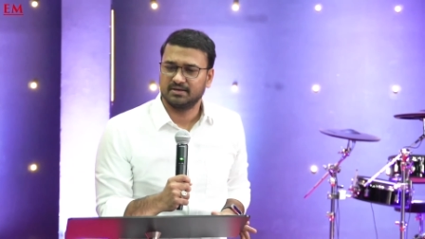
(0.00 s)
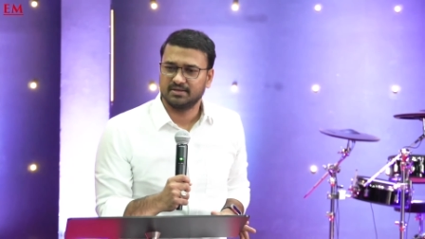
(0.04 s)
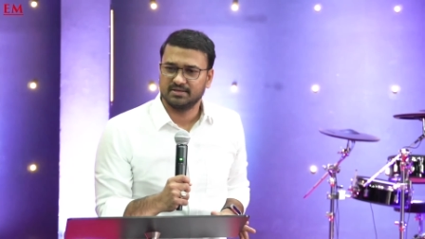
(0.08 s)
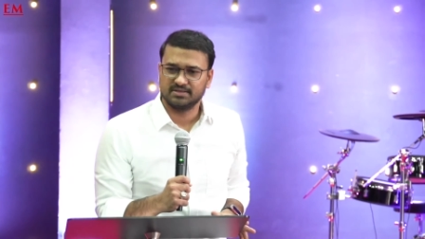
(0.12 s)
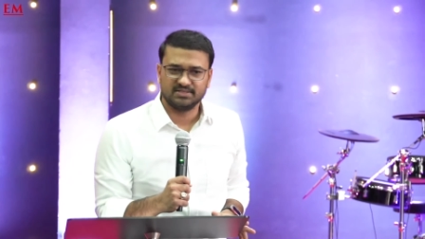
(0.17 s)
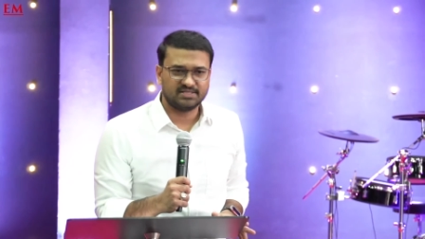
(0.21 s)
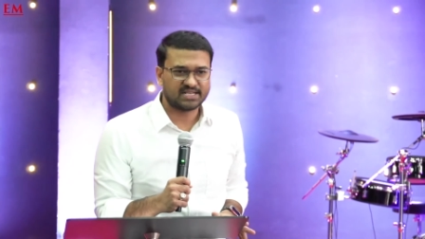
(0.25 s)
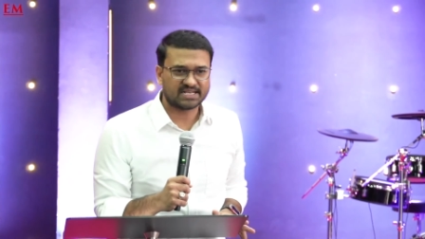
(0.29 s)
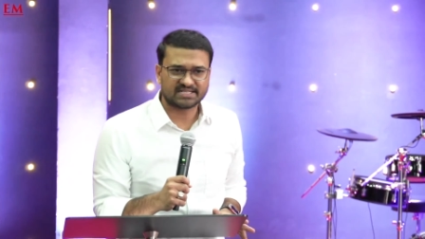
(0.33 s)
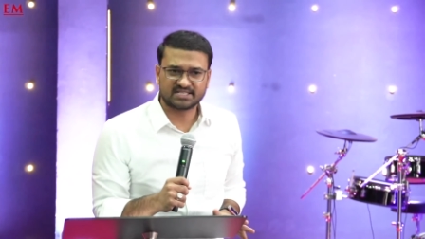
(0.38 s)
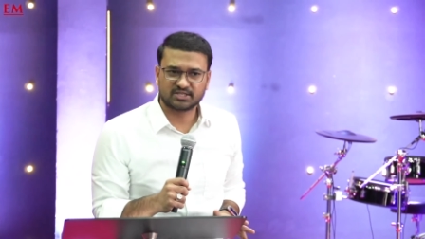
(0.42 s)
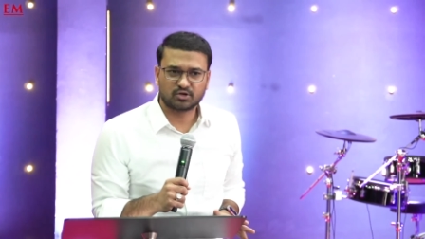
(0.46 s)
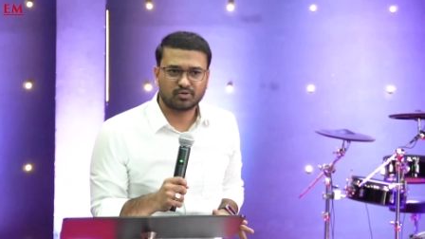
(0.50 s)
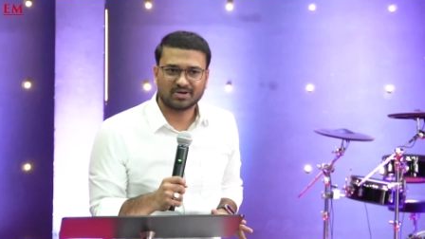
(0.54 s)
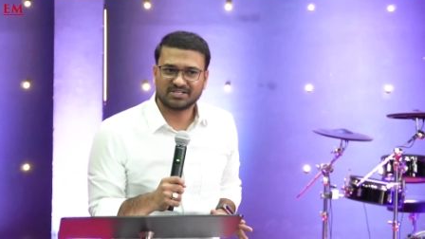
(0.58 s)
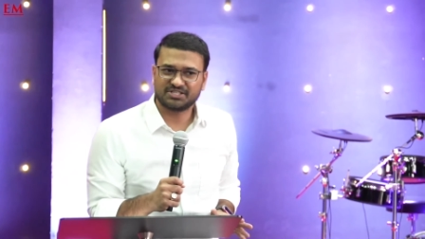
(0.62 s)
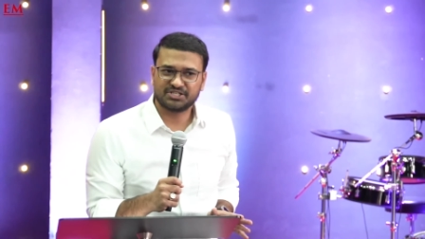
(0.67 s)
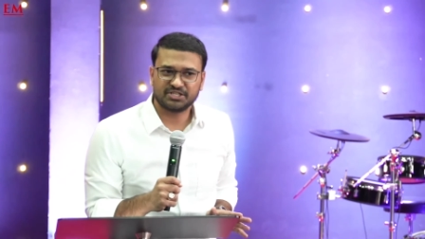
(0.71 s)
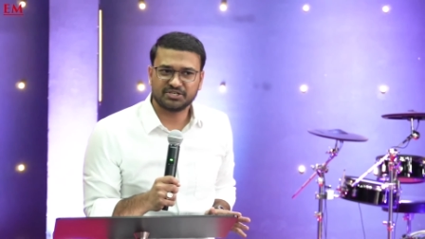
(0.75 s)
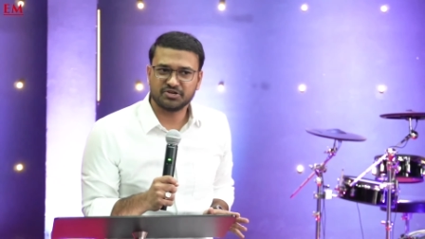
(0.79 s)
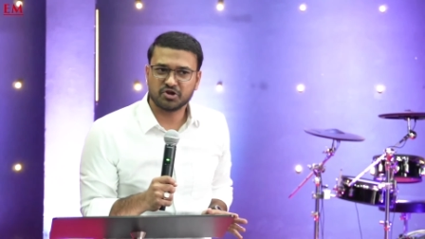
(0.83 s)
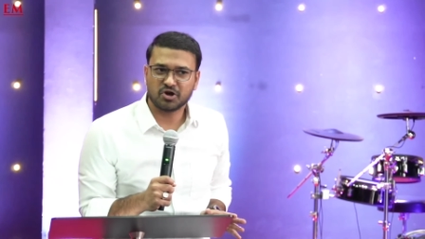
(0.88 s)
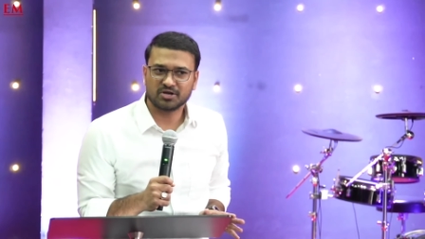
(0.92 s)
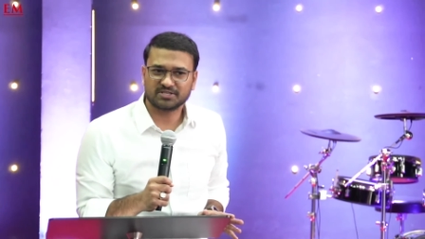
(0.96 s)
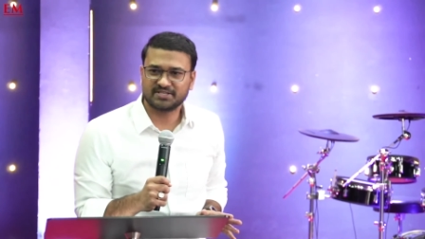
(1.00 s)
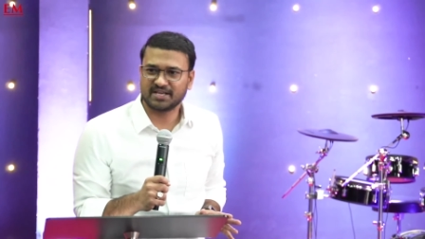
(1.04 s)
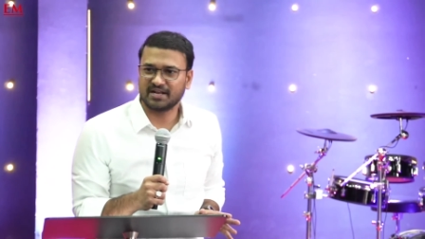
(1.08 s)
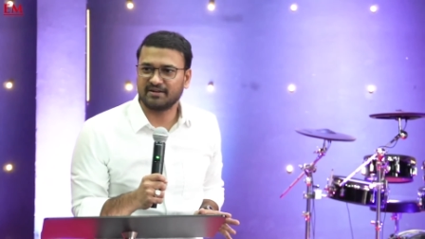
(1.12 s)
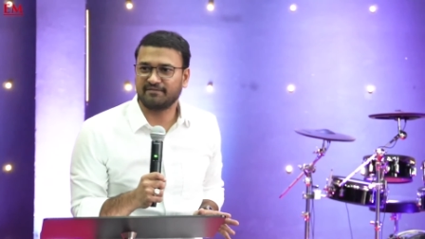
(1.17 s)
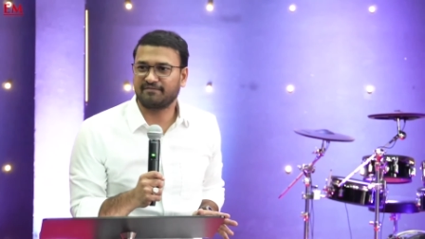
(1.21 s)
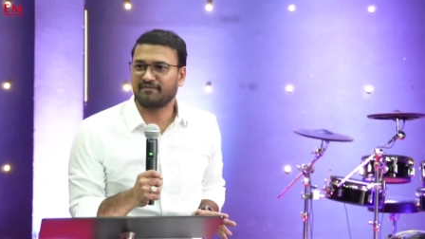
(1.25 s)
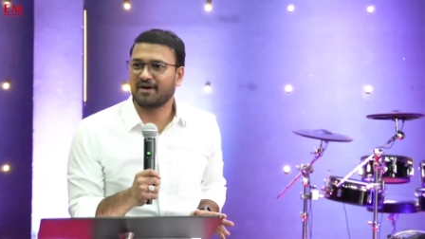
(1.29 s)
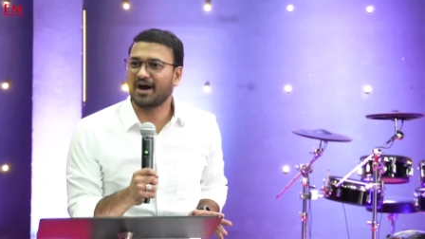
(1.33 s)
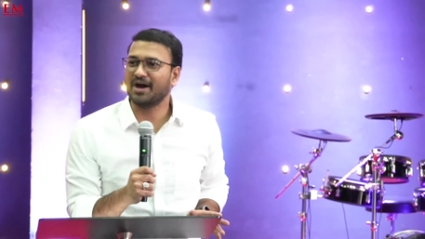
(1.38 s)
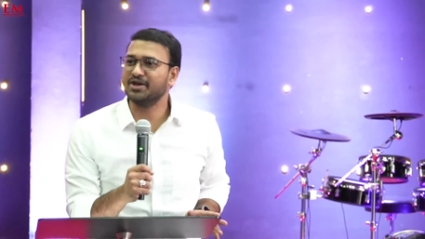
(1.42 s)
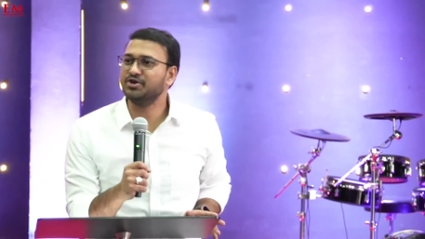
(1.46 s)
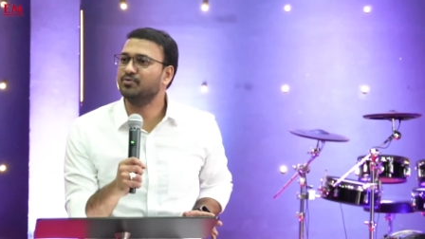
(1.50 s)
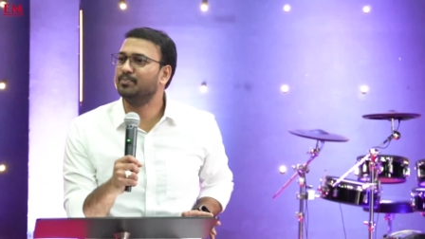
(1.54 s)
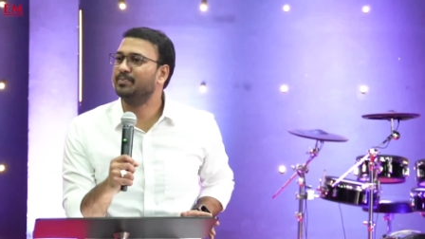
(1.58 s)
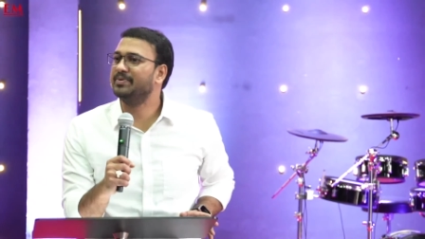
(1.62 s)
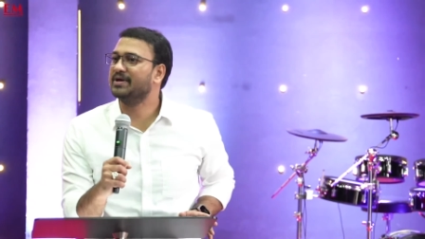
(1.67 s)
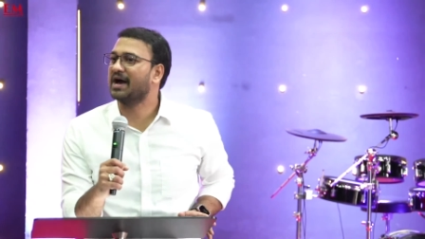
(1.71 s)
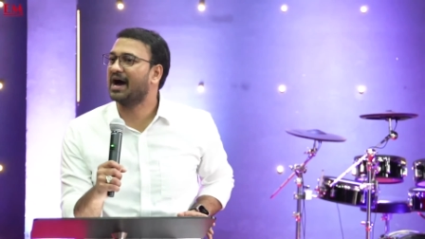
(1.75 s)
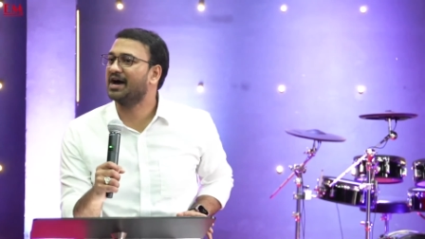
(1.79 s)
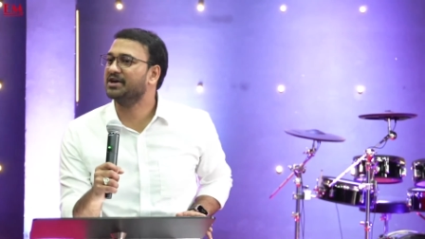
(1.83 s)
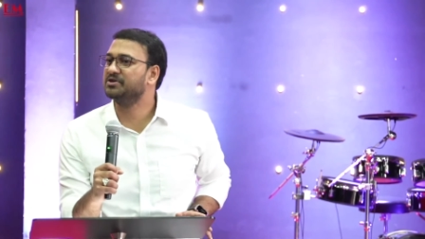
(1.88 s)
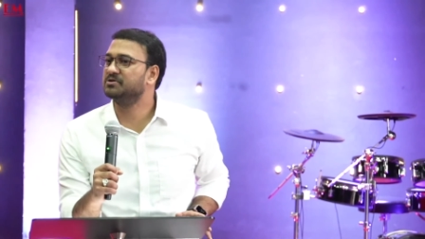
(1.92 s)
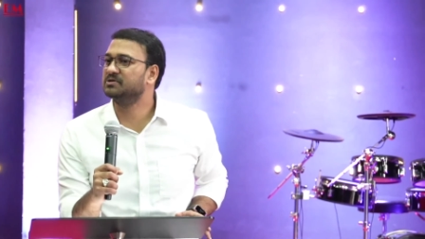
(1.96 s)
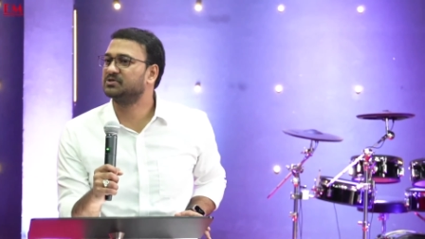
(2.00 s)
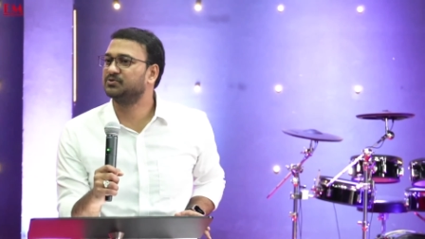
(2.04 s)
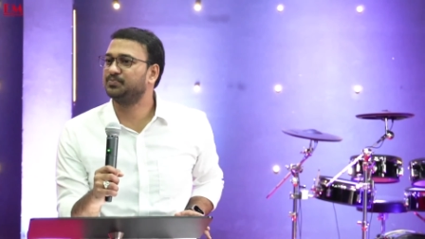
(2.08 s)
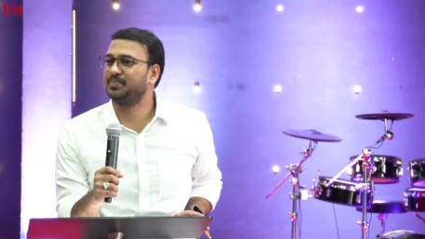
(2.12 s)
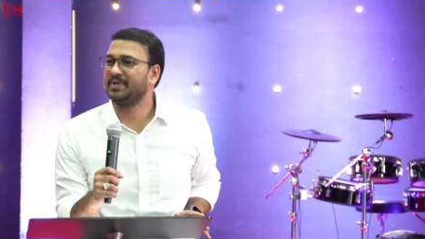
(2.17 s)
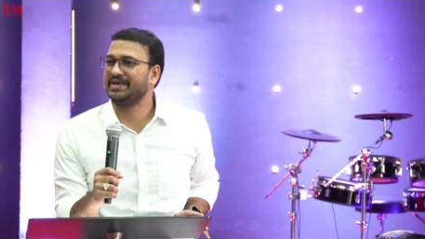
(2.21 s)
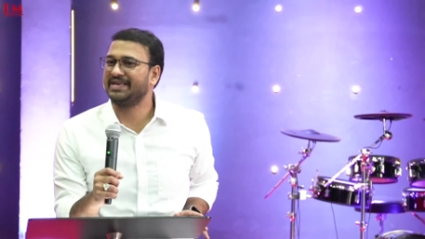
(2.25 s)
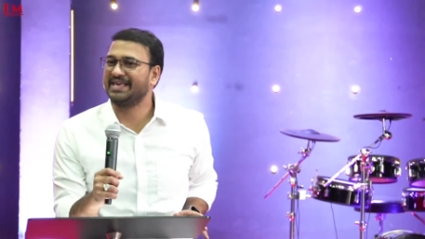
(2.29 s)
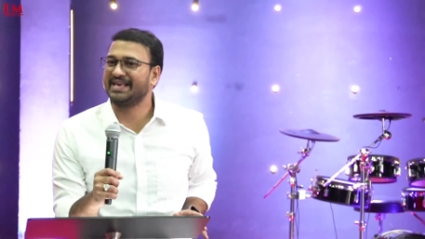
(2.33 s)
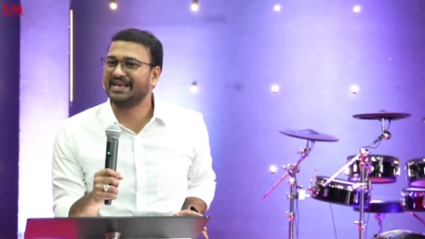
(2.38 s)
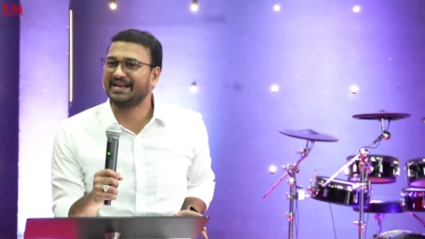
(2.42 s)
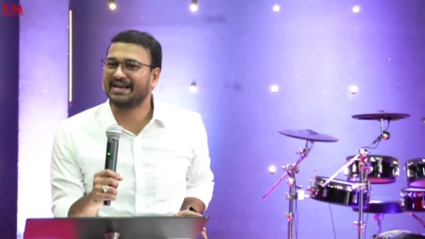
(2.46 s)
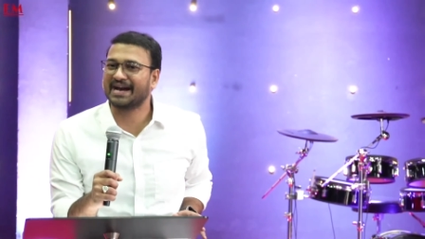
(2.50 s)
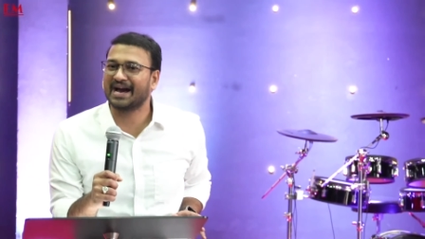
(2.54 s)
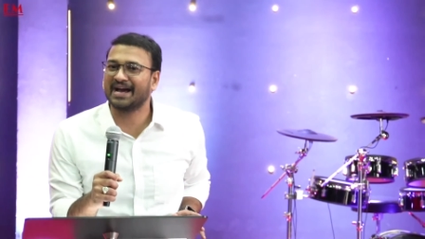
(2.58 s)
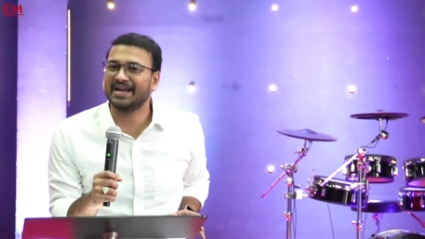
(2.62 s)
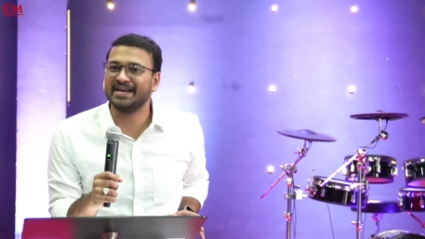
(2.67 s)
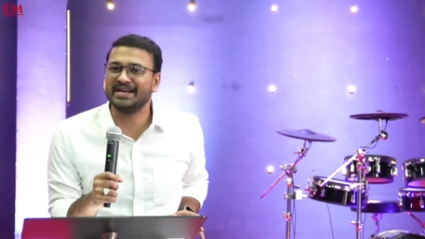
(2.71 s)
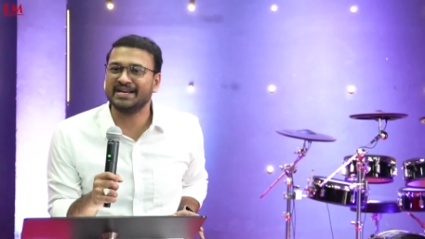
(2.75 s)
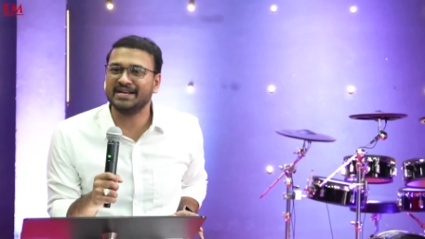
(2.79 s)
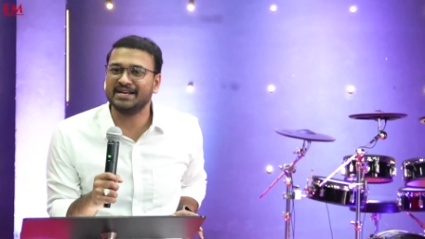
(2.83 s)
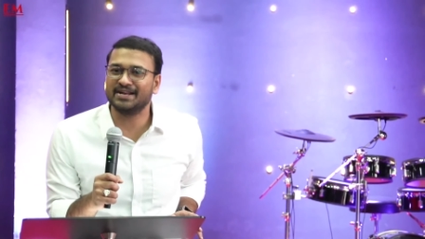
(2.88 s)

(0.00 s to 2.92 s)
Just question yourself. Are you, are you speaking kind